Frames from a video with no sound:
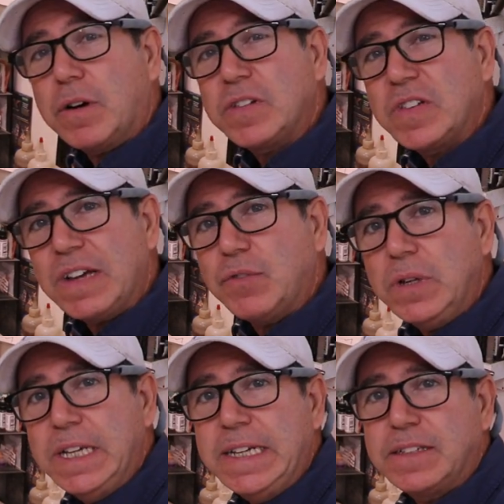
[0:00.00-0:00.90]
there are
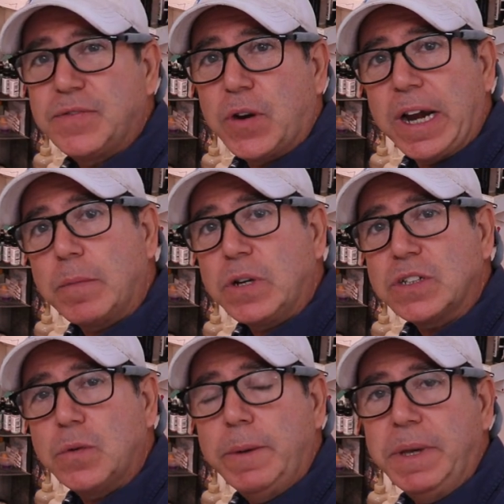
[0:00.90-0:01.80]
several links for
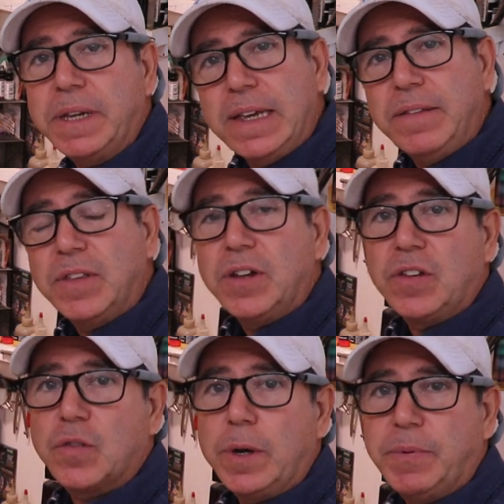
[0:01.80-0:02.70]
airbrush equipment in the
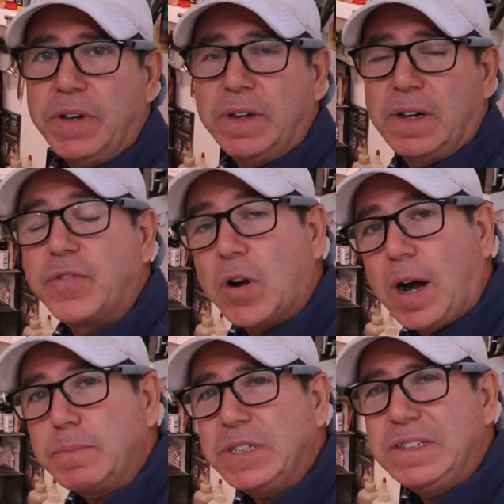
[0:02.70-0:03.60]
description for
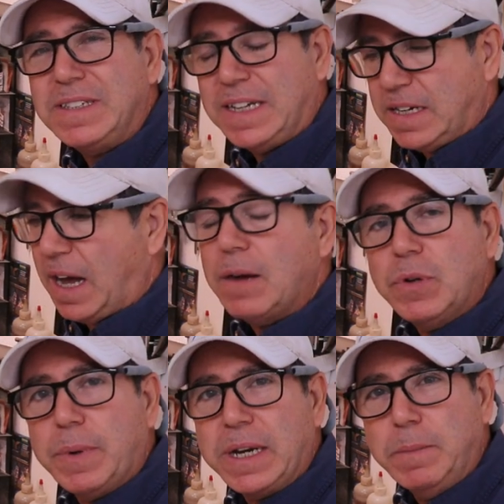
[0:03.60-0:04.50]
options that I
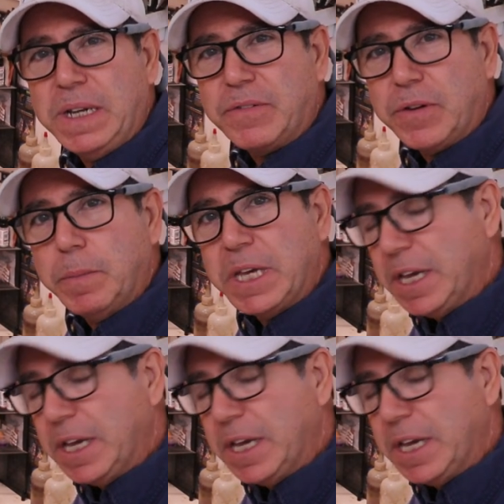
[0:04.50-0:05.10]
would recommend for the